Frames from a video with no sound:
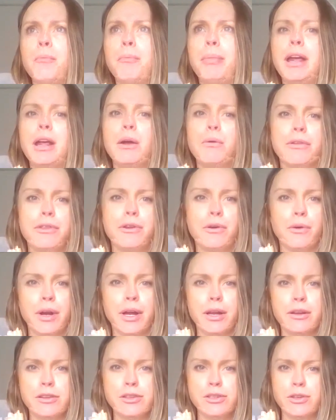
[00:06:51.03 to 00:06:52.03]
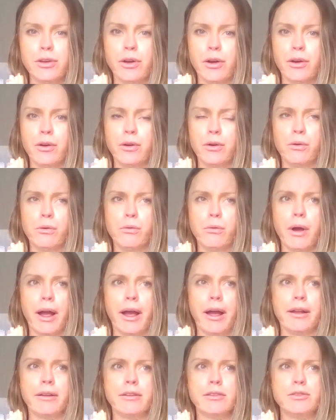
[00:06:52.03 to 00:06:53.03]
being with your inner circle
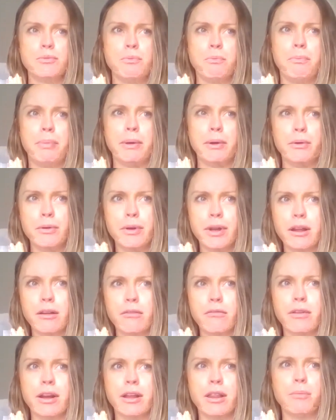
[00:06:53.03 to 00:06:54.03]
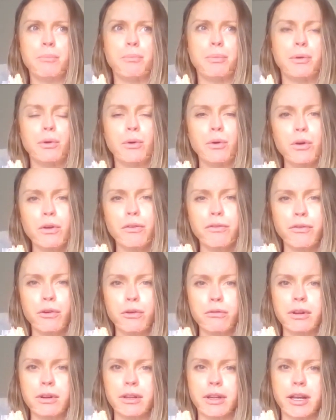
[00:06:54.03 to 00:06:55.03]
and building really
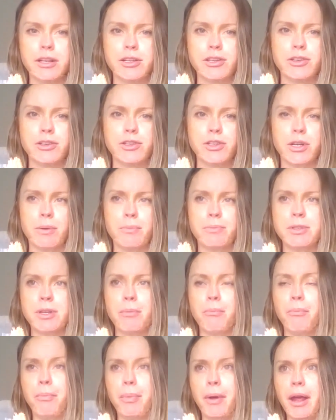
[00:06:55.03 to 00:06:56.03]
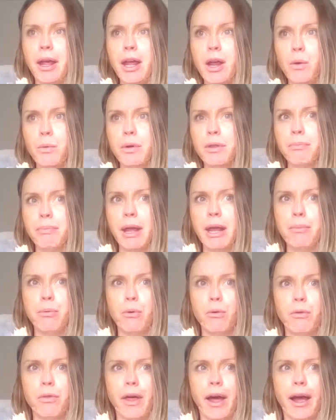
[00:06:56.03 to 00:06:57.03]
beautiful relationships and being with
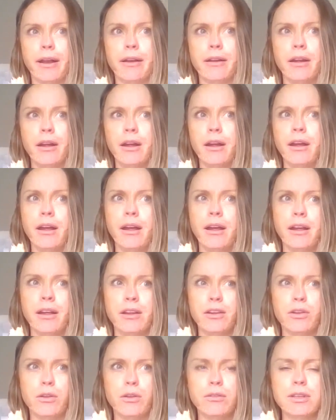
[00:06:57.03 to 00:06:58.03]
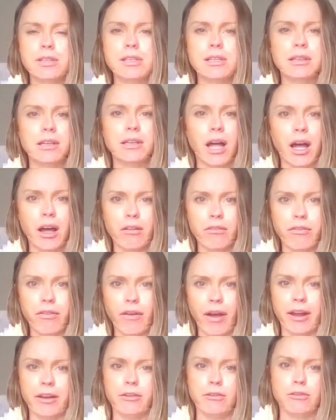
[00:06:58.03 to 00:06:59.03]
people that you just love
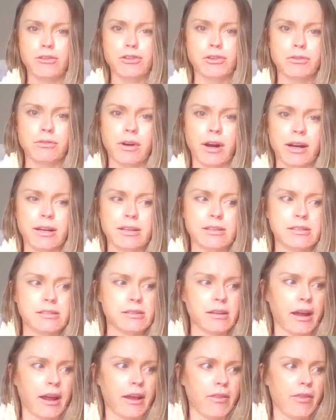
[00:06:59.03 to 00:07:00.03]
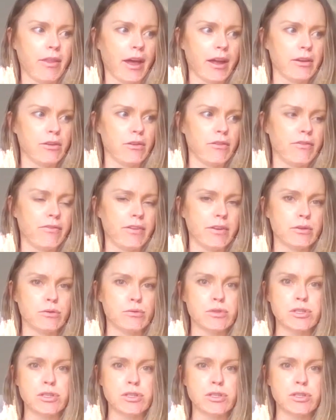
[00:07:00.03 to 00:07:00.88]
and you trust and that you feel